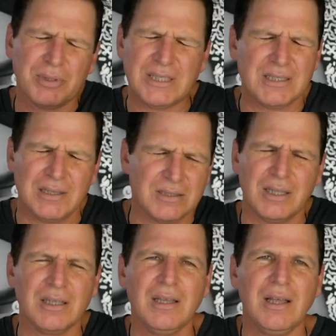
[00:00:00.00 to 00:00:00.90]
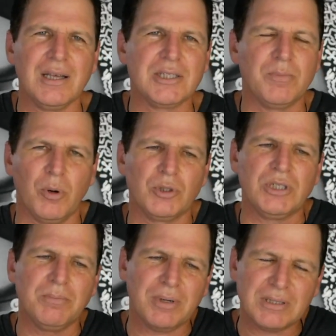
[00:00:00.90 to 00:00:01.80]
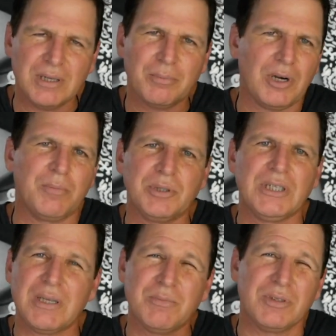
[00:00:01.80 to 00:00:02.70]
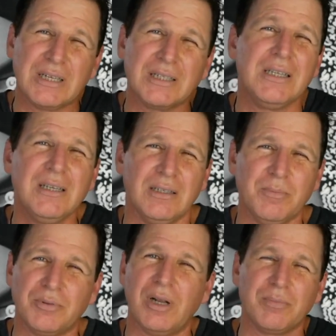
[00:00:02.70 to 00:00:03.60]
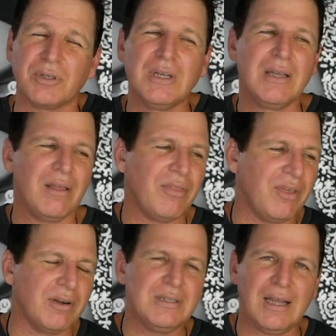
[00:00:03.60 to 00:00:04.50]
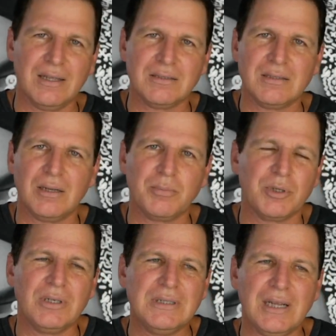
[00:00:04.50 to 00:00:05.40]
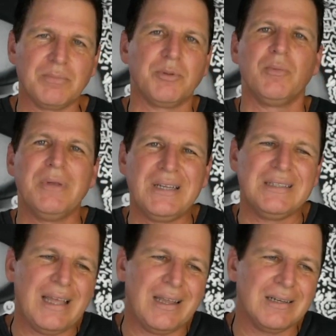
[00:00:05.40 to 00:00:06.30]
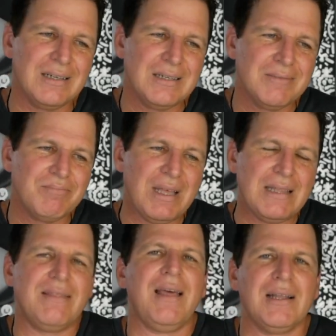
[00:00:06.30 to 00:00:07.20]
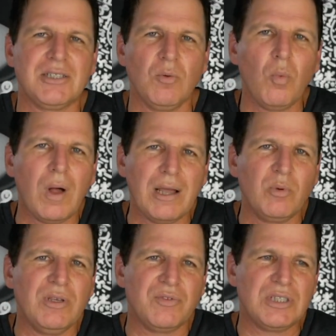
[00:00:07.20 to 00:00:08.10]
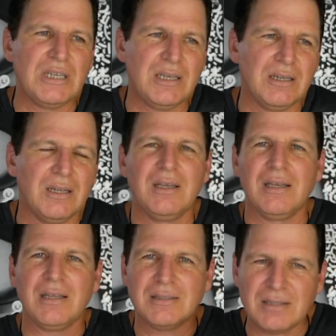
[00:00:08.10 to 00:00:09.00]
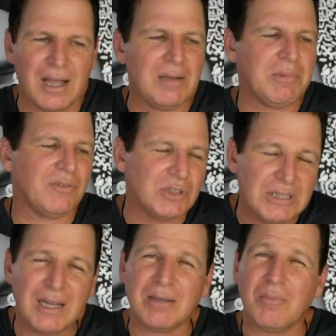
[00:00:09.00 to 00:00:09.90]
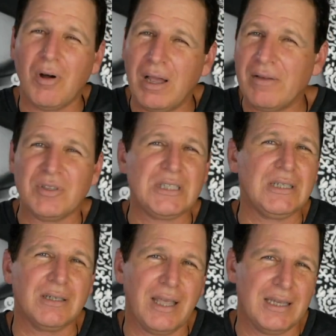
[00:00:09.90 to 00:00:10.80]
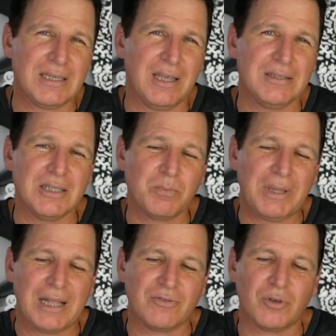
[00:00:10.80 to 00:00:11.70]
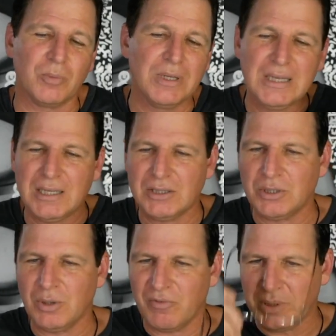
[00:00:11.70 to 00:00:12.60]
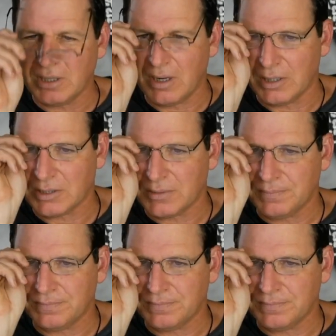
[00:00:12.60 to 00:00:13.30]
in the sense that I support them, but proper in the sense that they're legally proper. They're not not permitted, and that's why we've seen time after time every single case against this platform to have been lost.